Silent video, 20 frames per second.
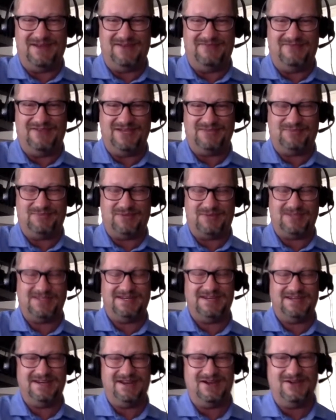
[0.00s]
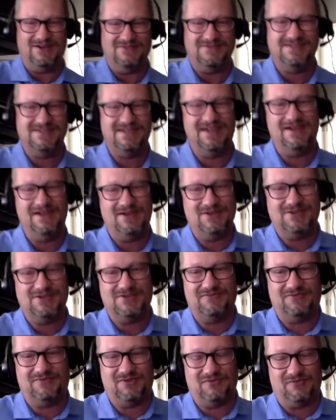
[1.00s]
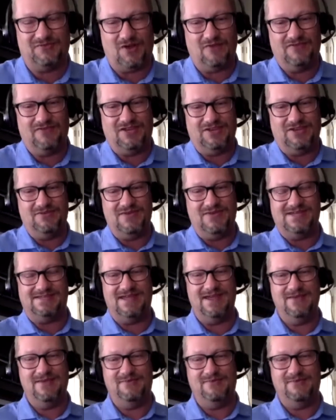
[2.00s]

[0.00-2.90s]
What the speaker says: Vice President of Sales for Volvik USA,